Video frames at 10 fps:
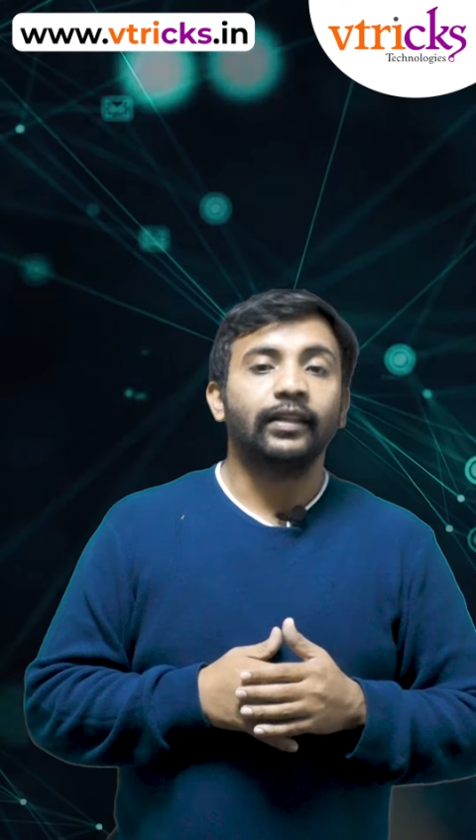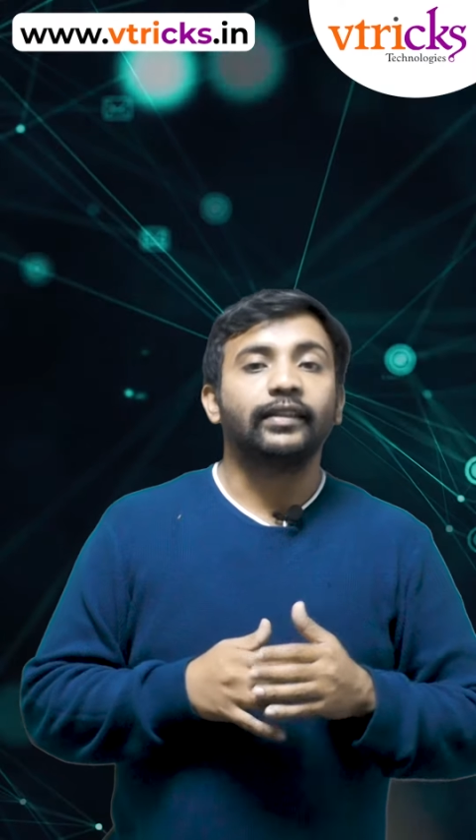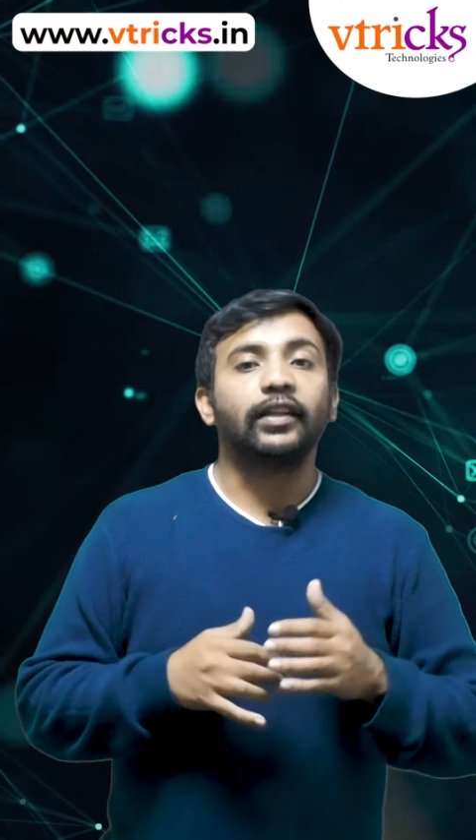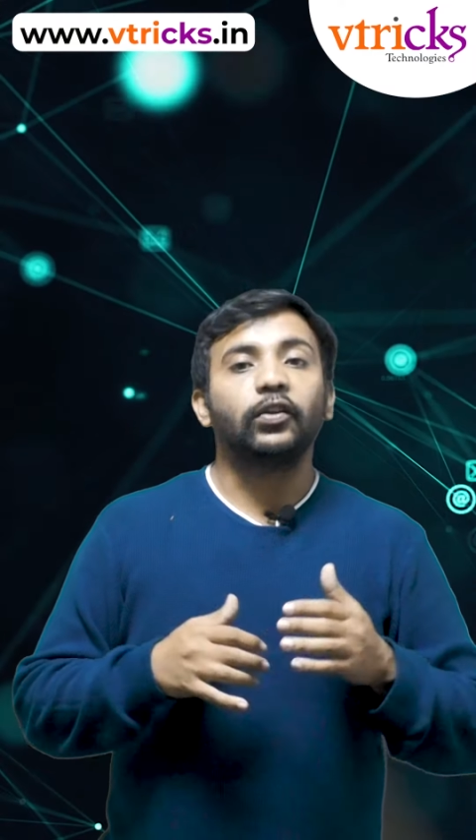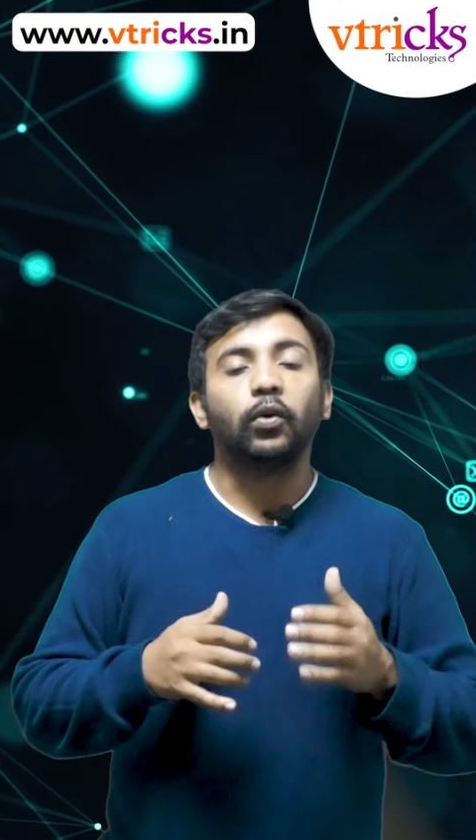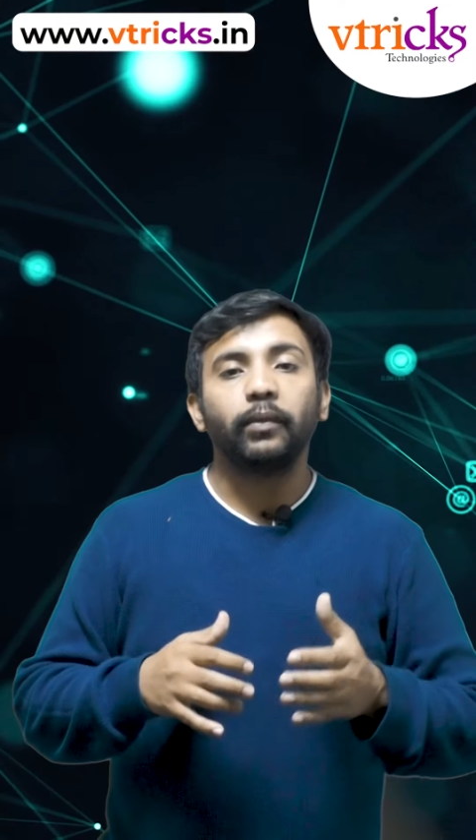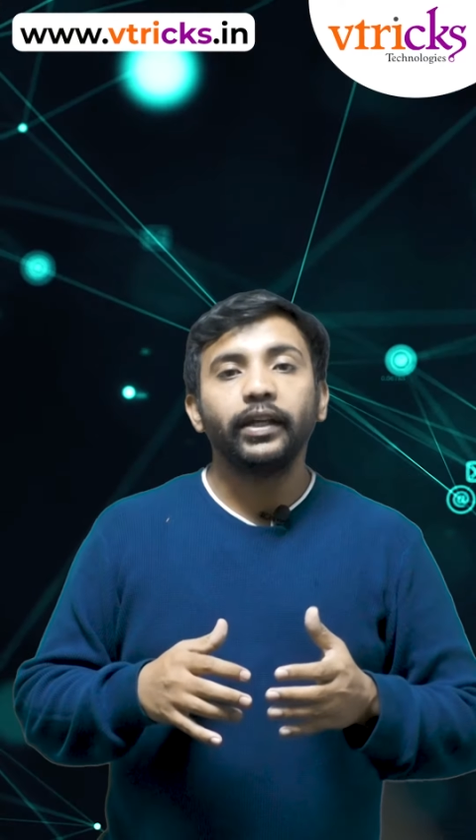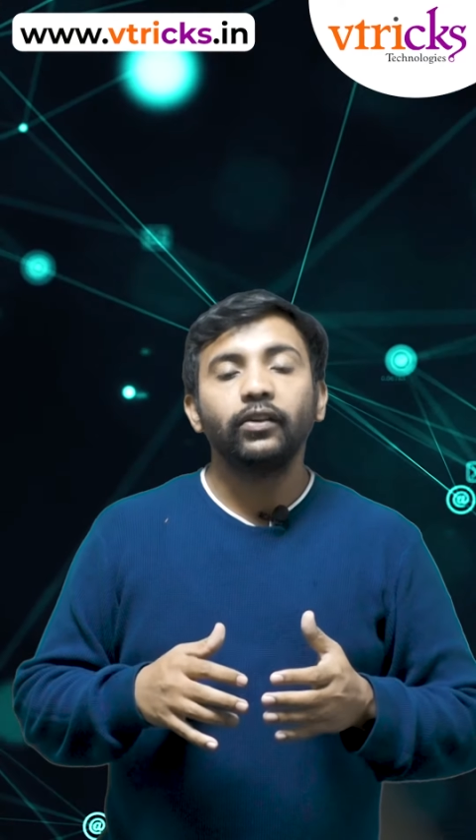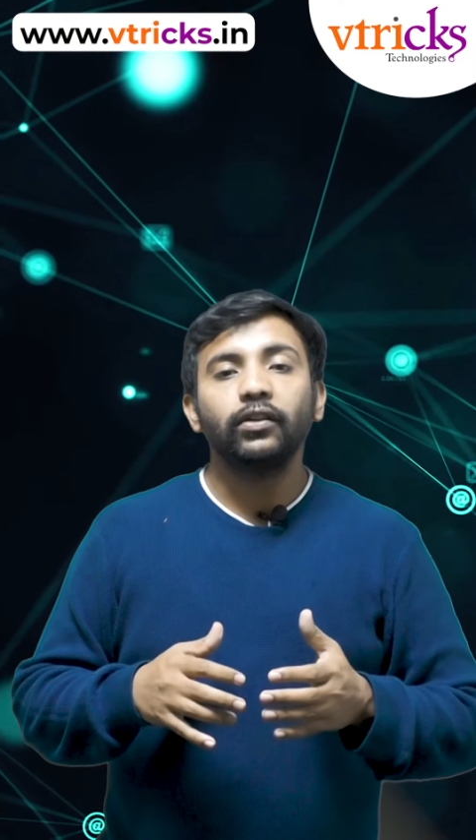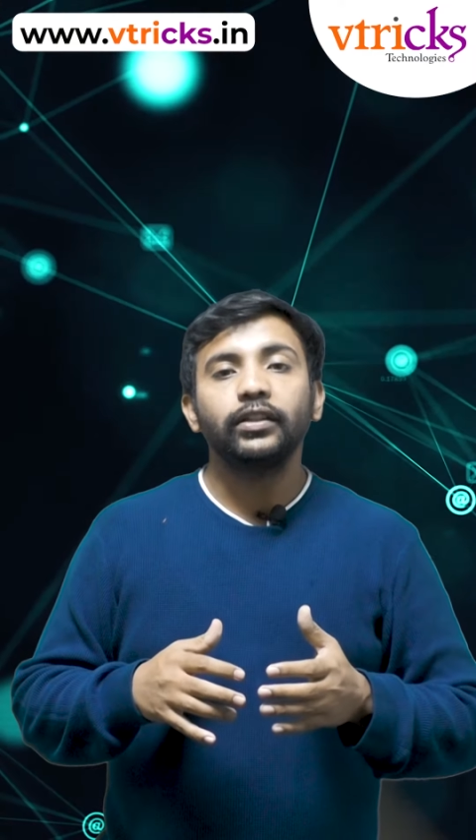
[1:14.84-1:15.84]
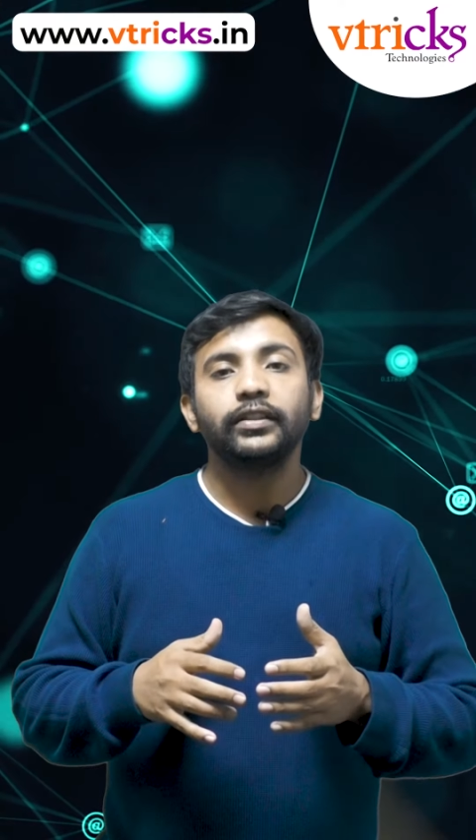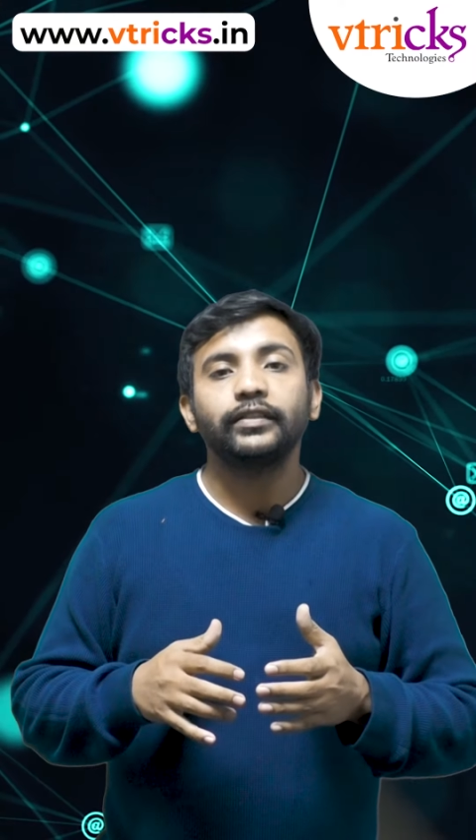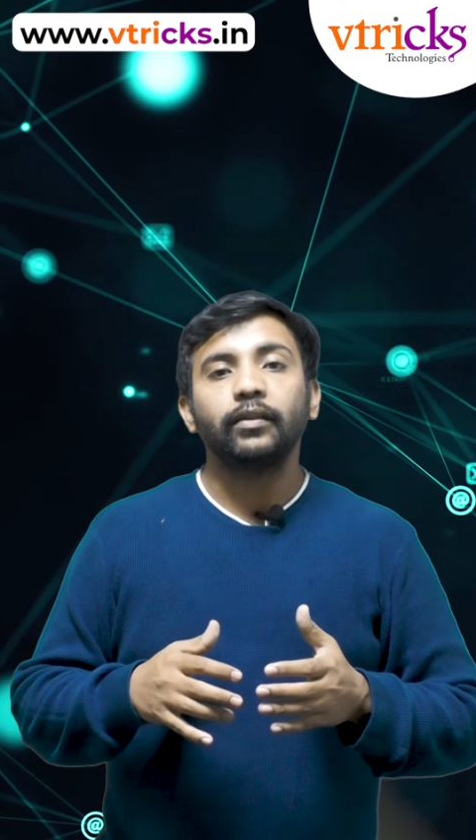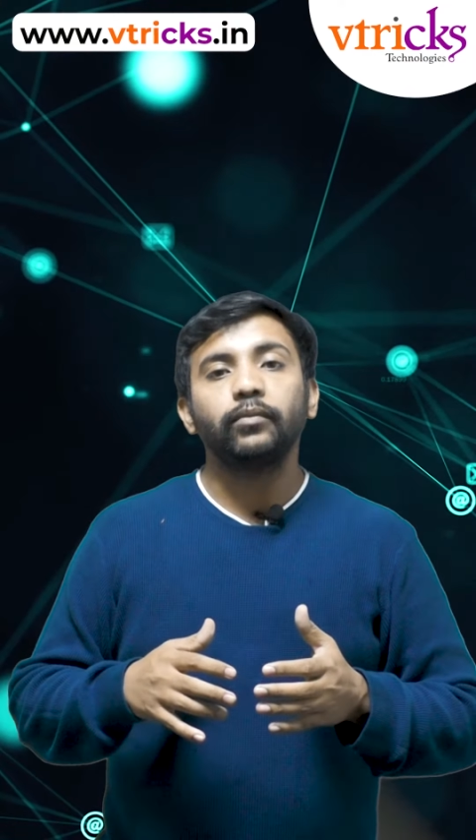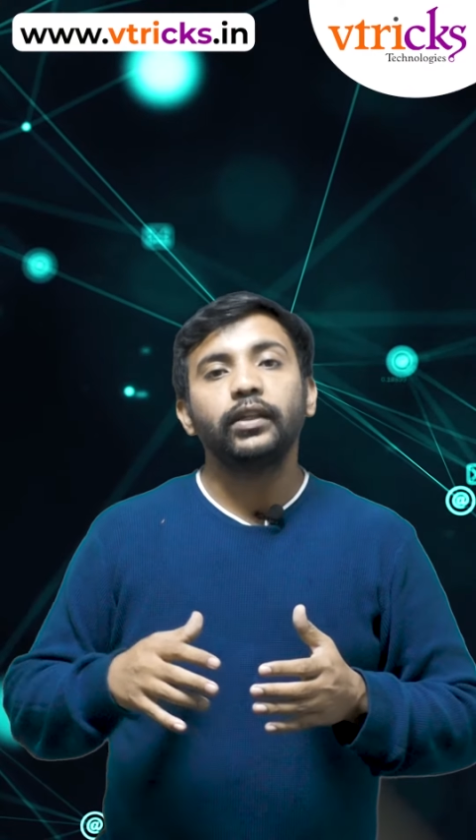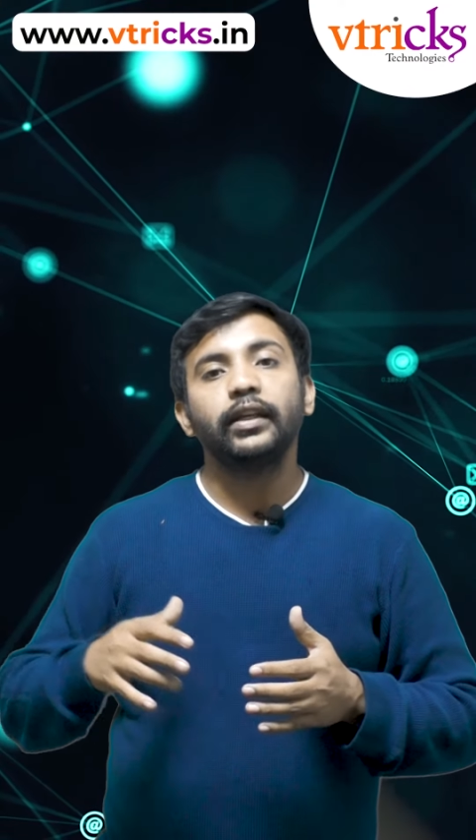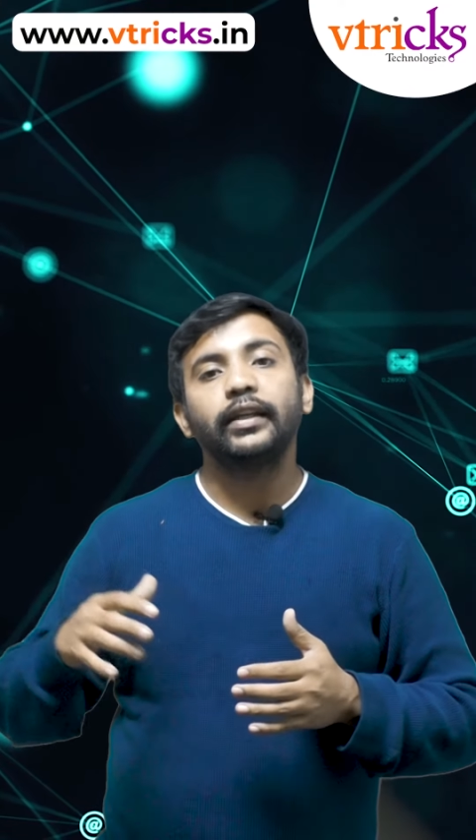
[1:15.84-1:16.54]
that domain knowledge is something